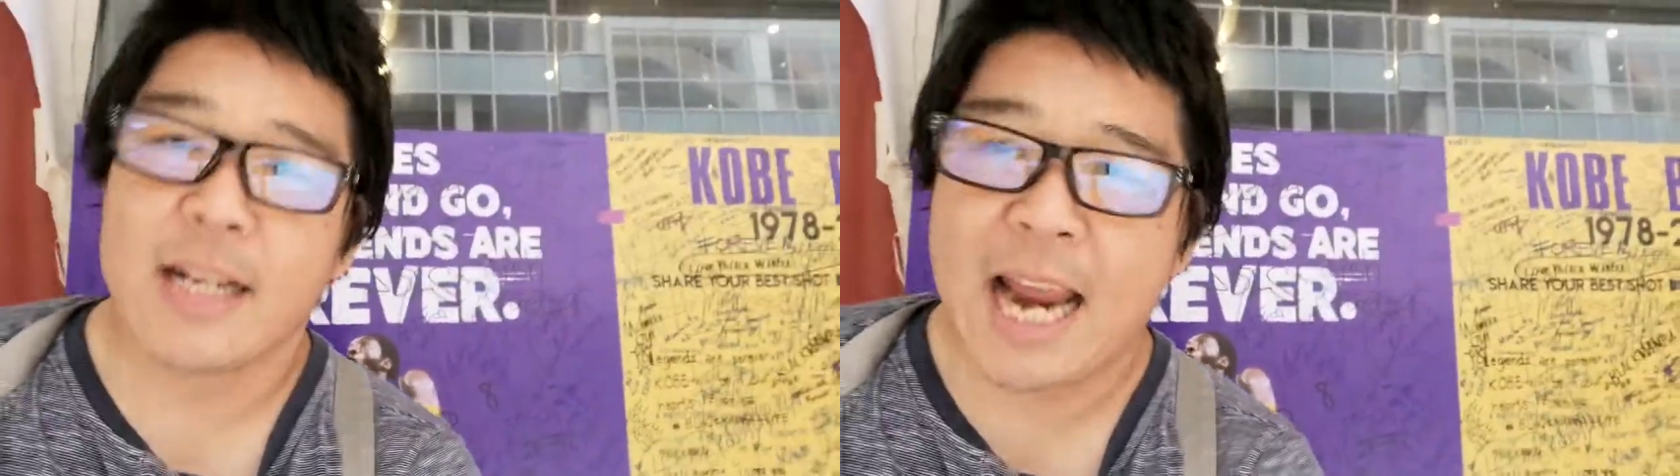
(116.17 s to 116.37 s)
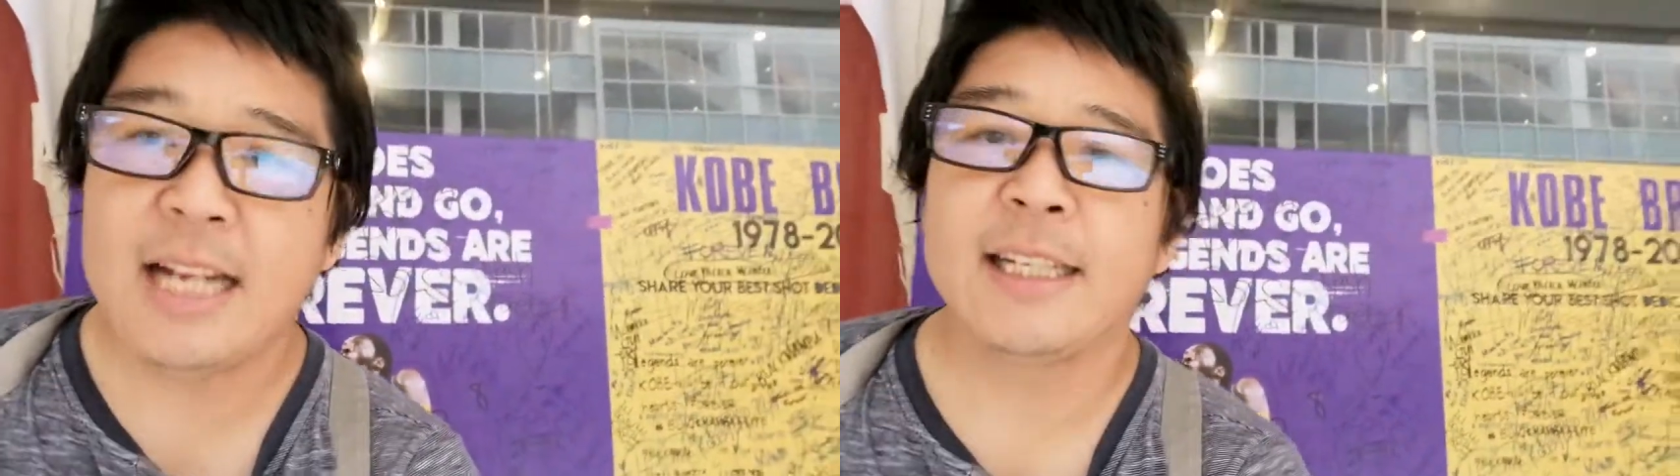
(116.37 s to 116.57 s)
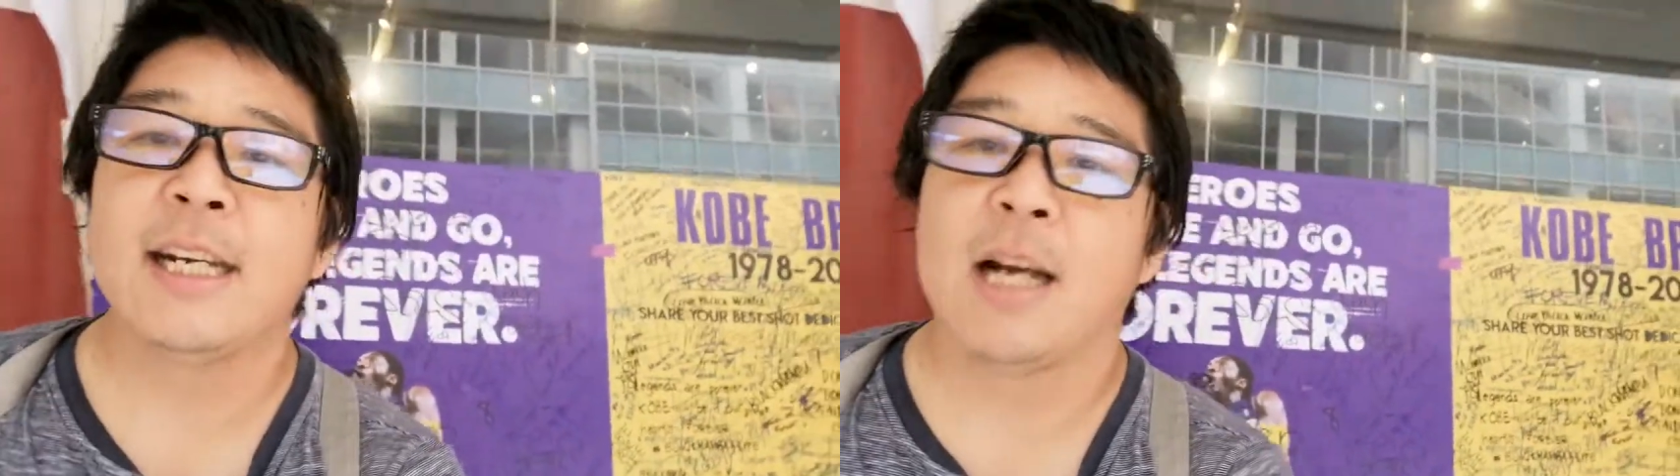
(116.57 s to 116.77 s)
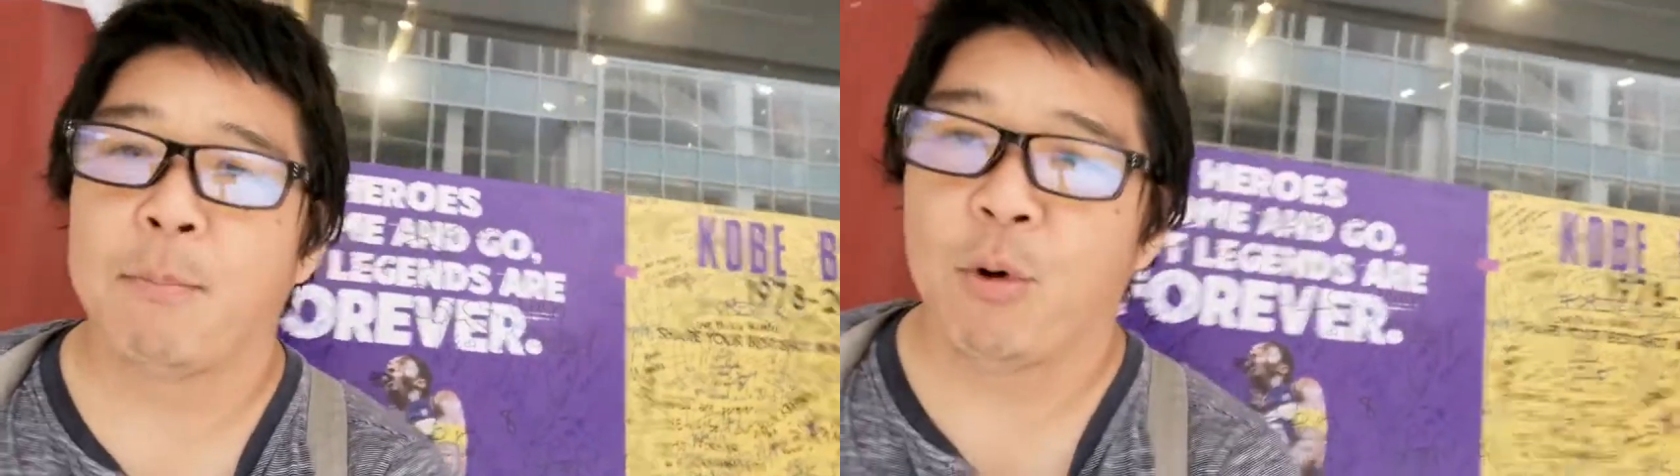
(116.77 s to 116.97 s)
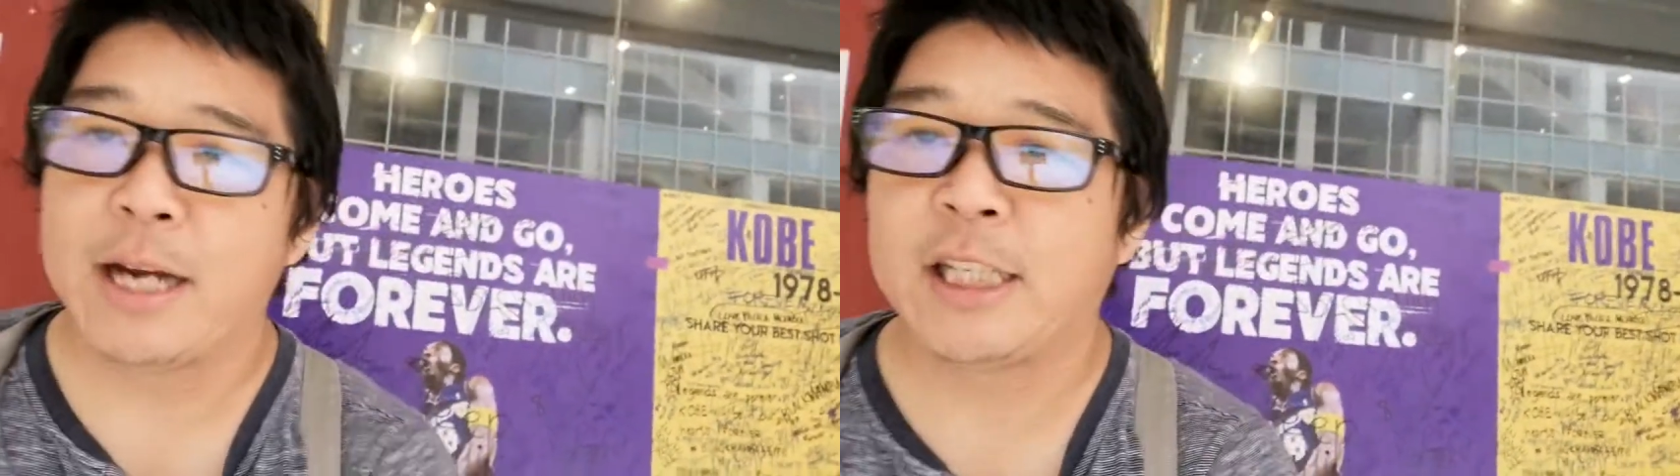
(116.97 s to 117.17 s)

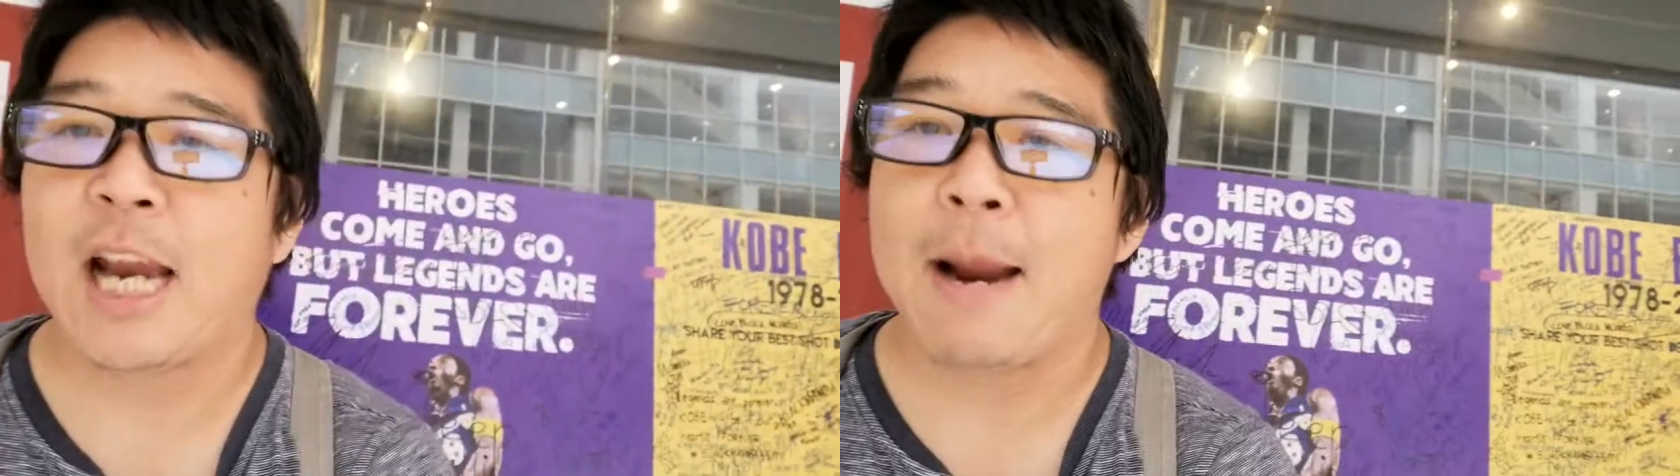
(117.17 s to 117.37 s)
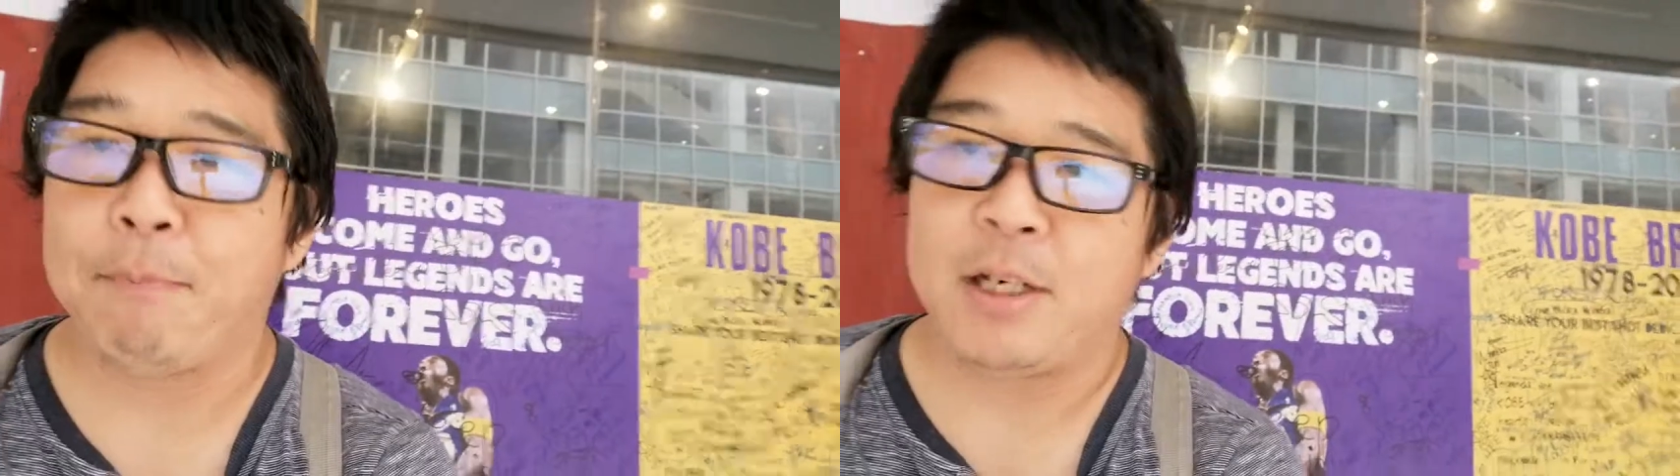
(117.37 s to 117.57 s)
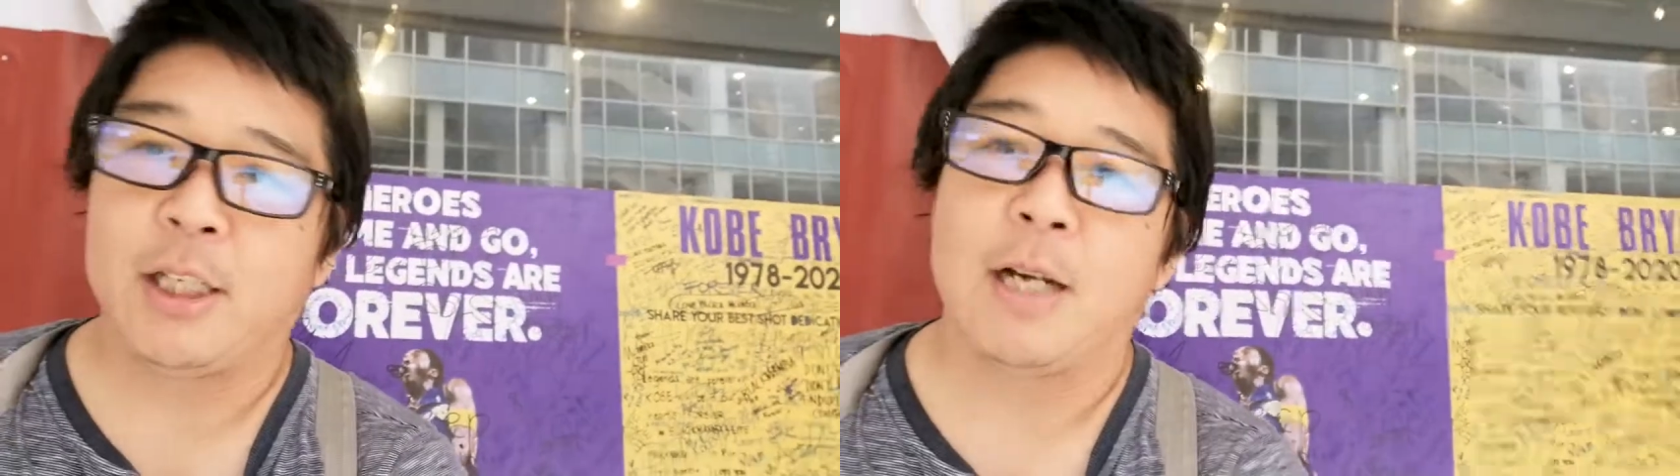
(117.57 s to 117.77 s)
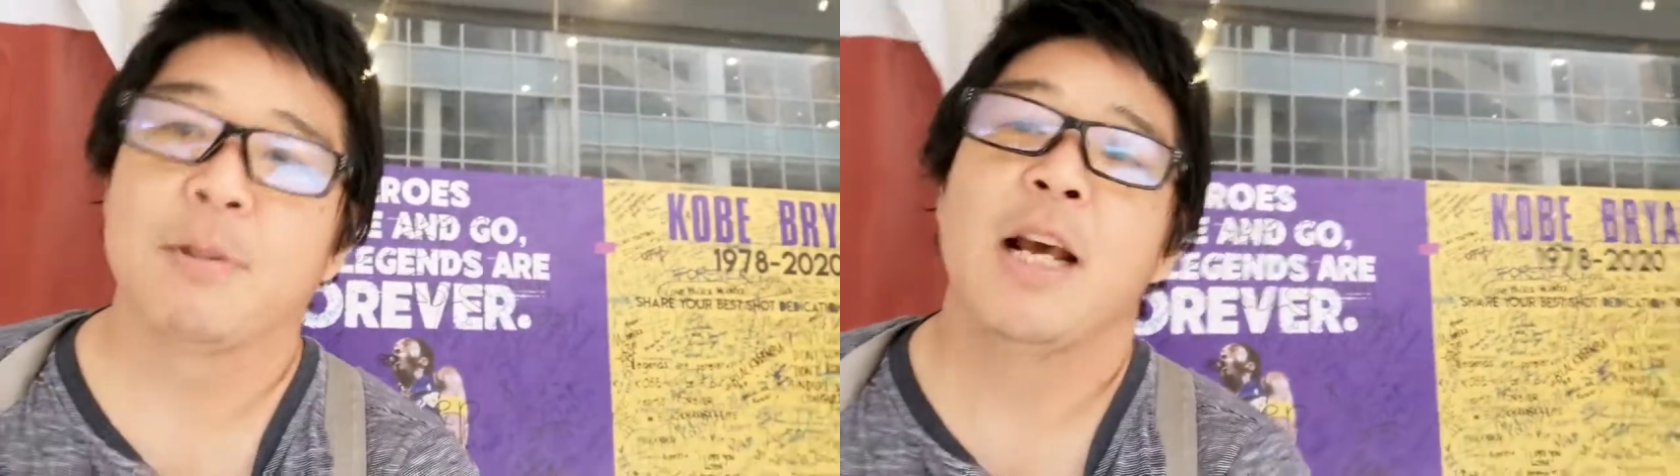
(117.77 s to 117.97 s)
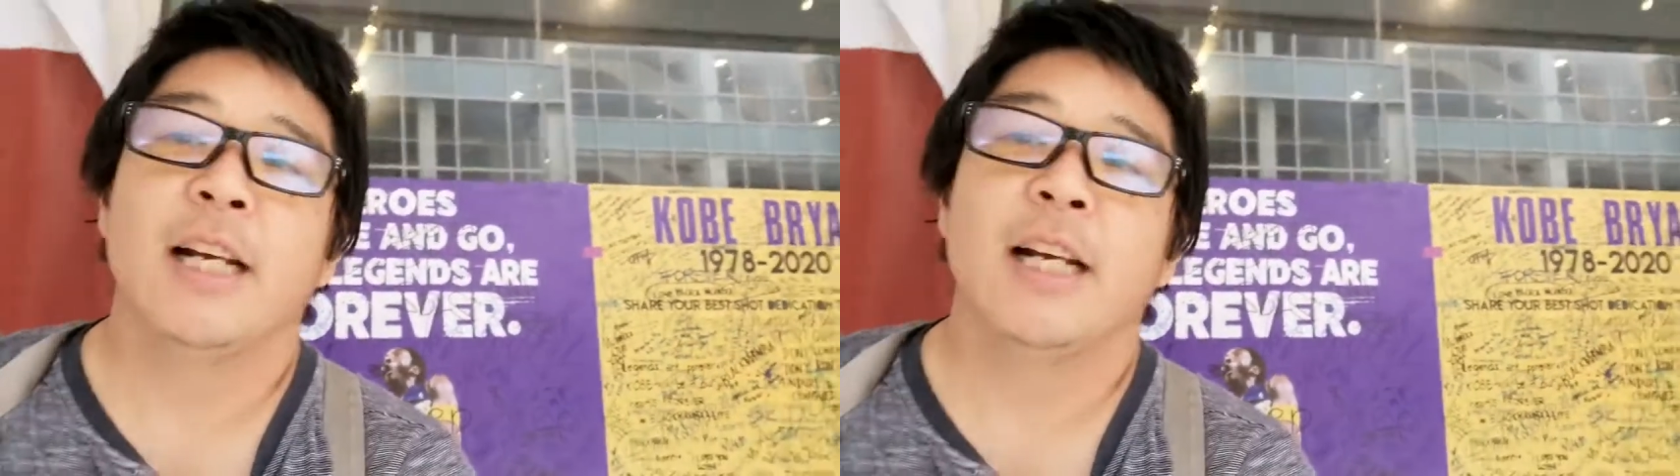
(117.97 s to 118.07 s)
NCAA championships.